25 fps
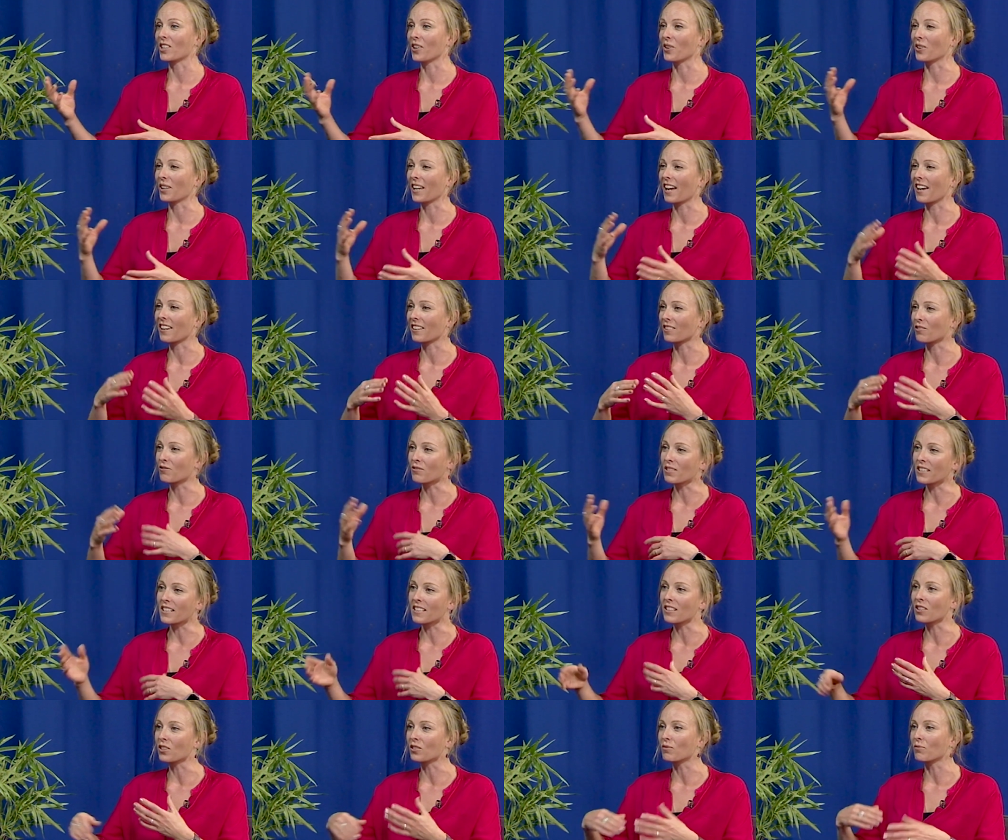So getting a
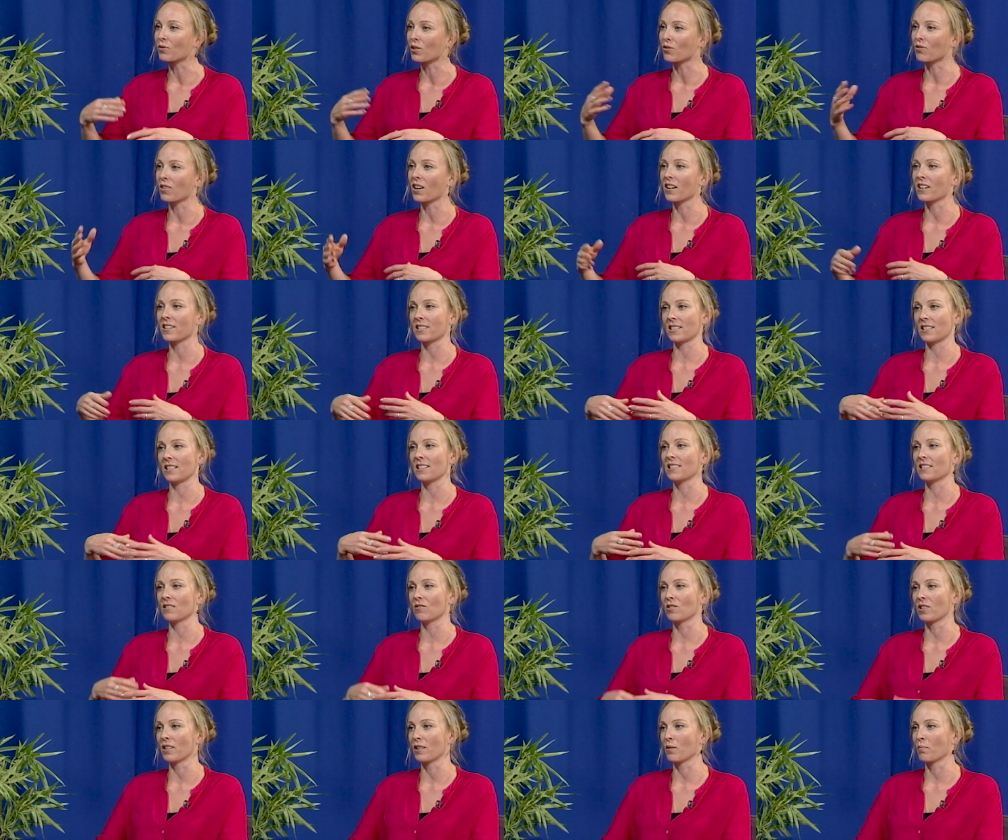really good variety
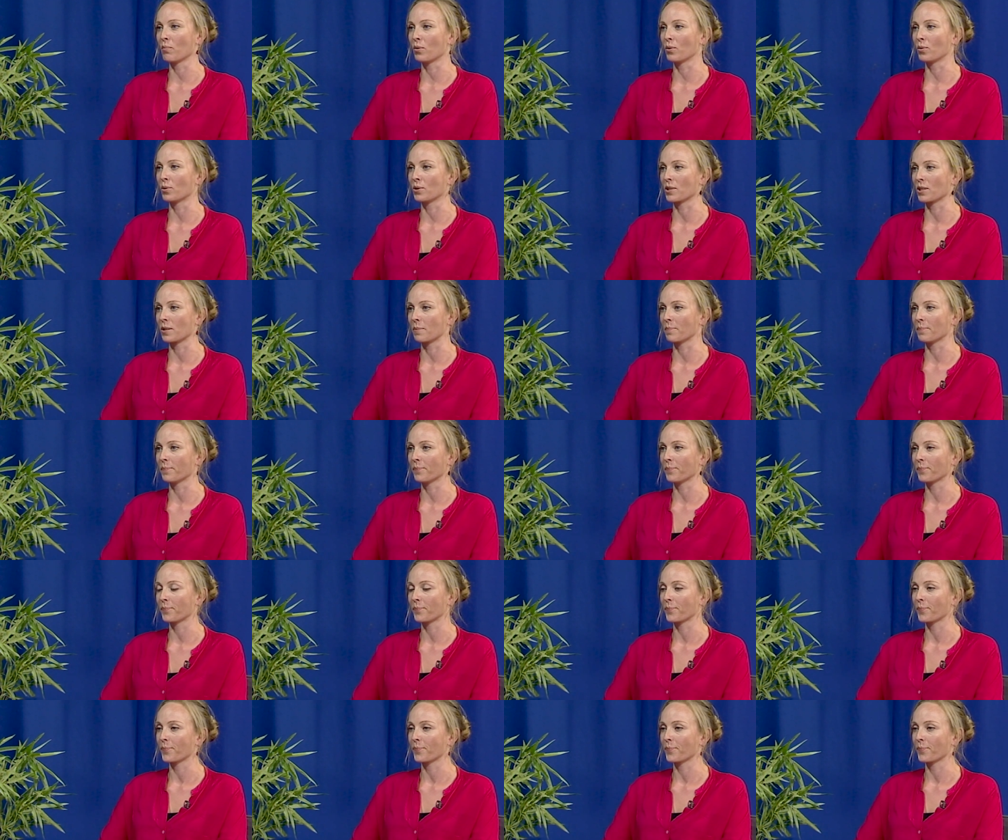is really important